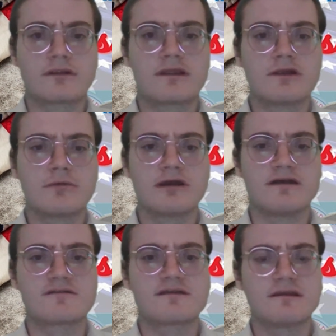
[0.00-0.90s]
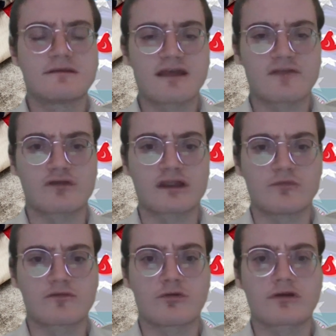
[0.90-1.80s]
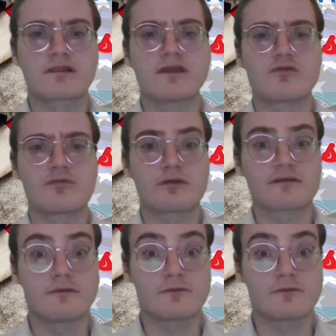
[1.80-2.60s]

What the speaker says: TWS stands for Team of Squares,